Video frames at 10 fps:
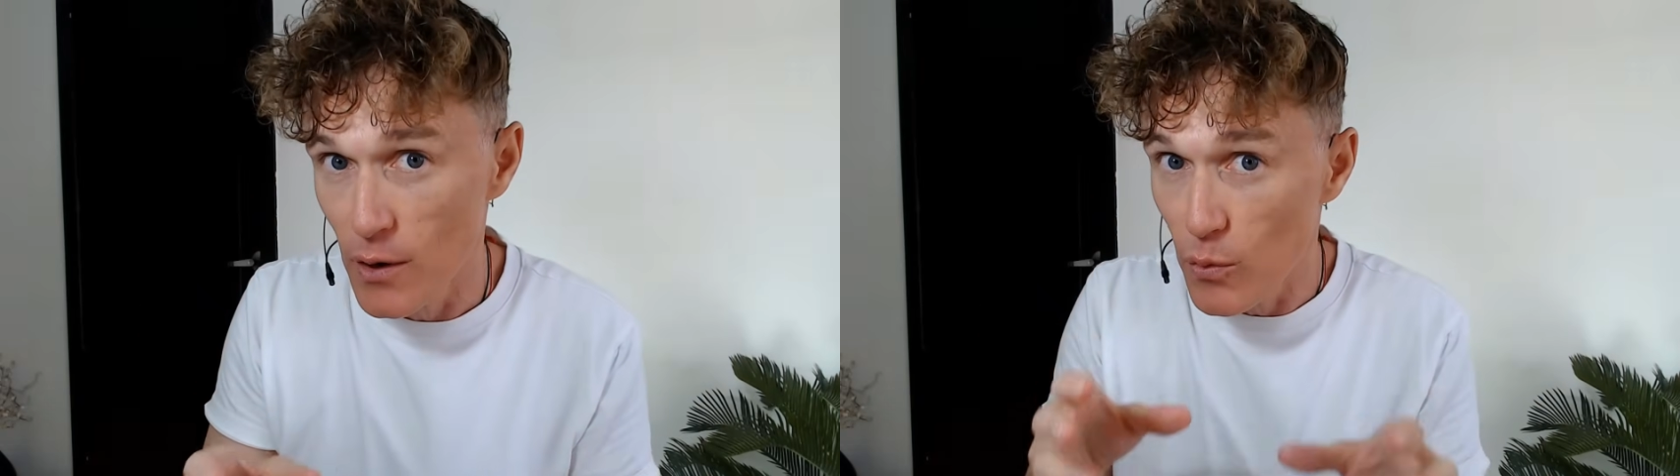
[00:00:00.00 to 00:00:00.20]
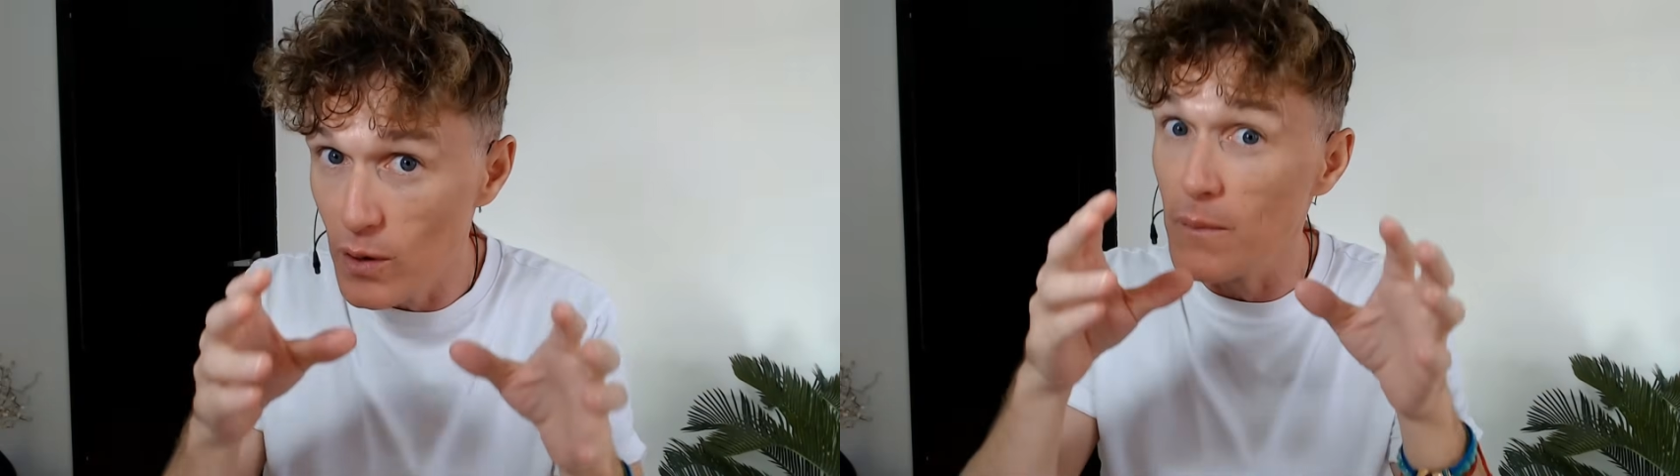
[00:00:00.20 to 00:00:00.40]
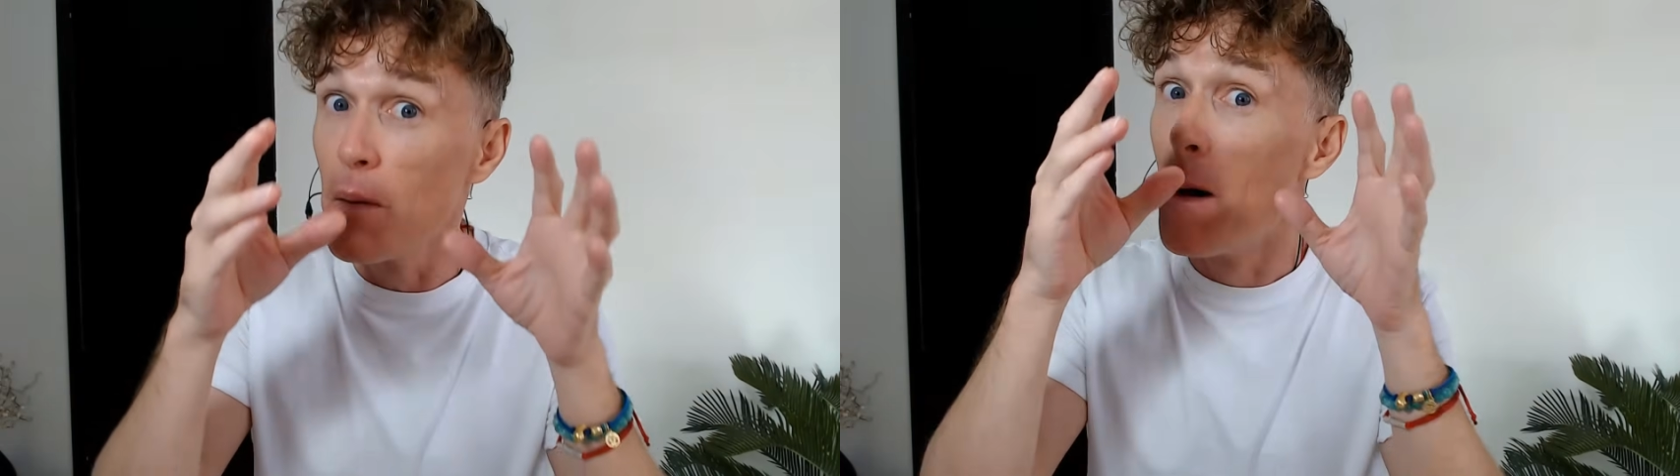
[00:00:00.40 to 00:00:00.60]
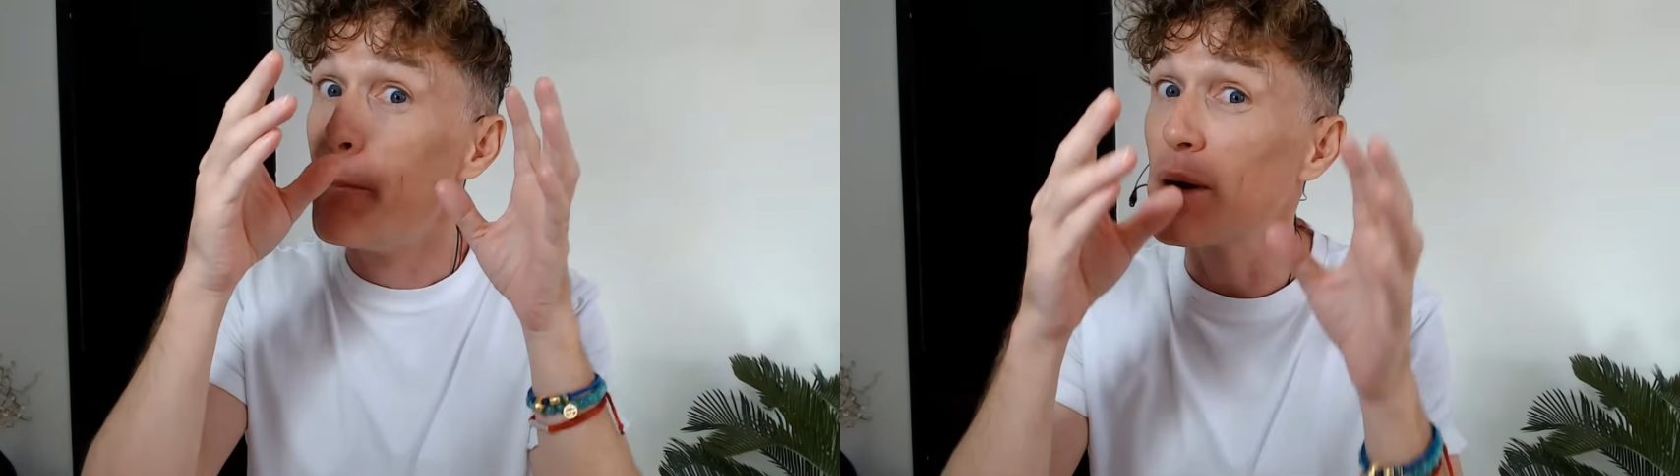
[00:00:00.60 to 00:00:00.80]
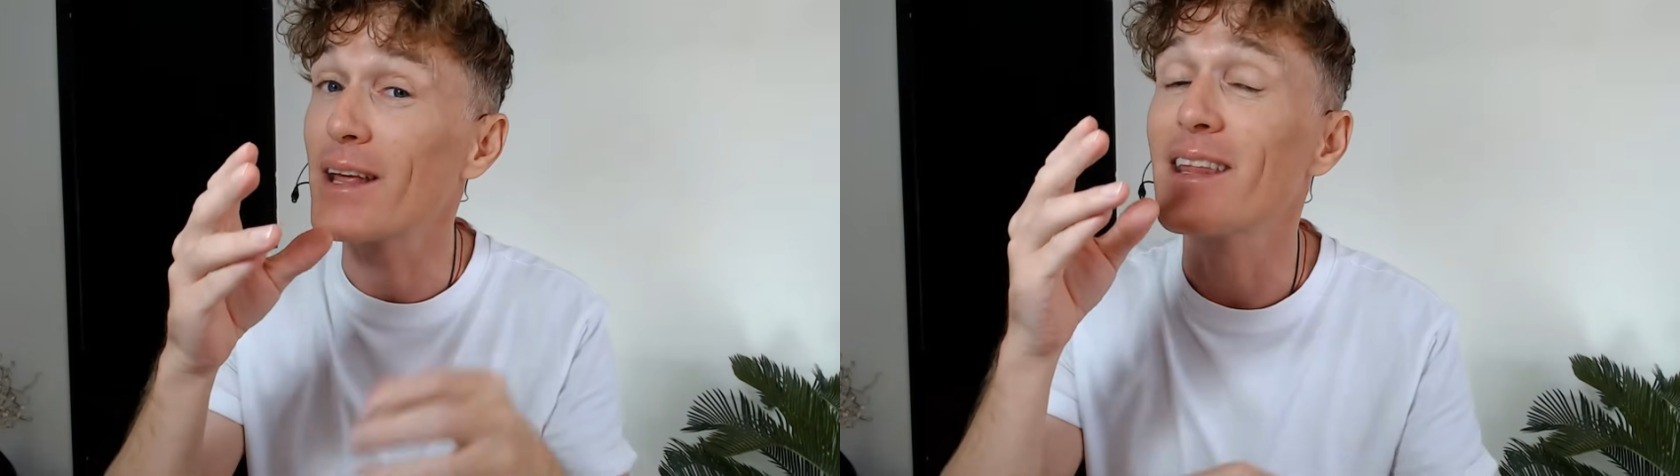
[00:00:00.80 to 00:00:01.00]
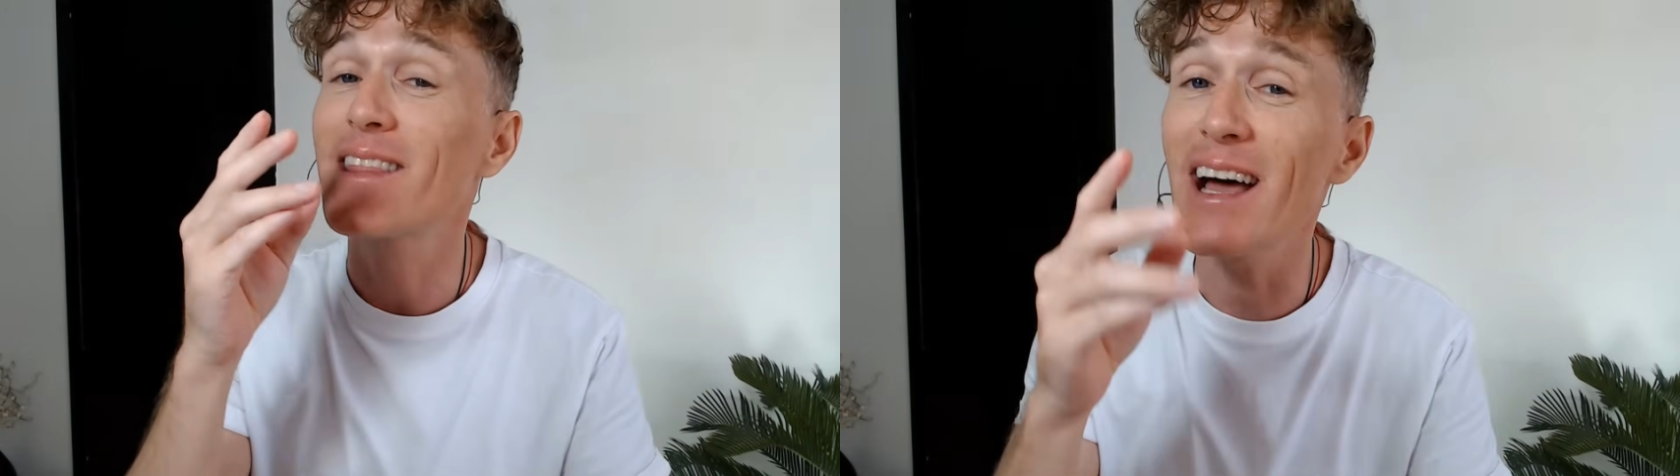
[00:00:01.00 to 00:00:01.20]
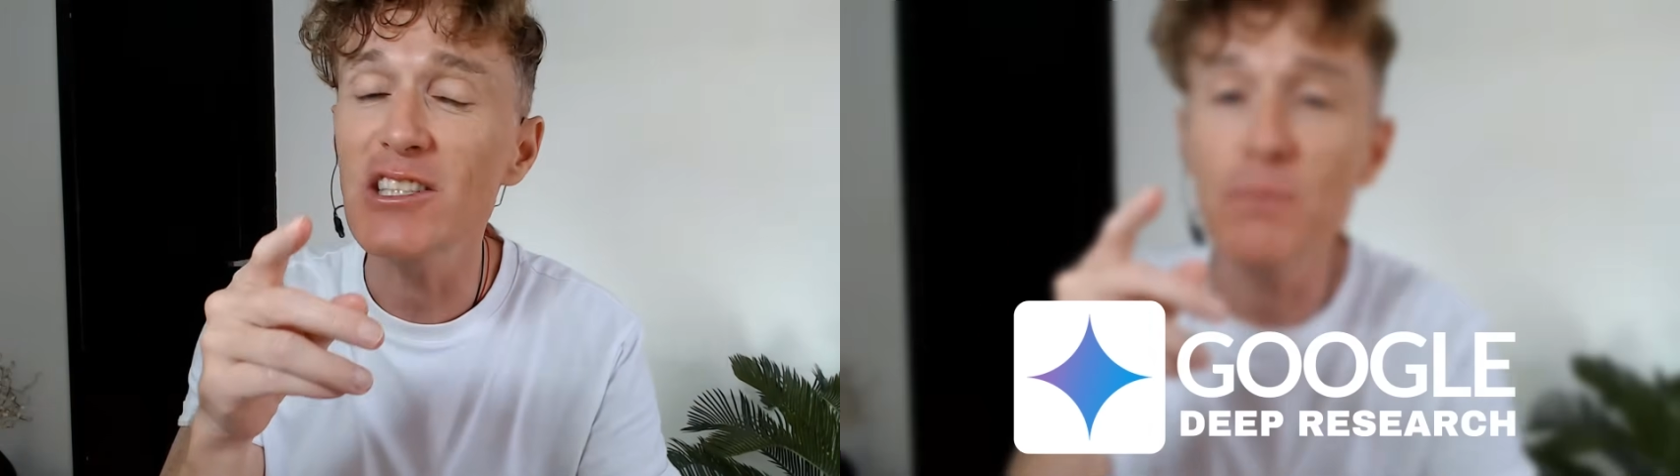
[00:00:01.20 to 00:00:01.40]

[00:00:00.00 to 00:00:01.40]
Well, but that's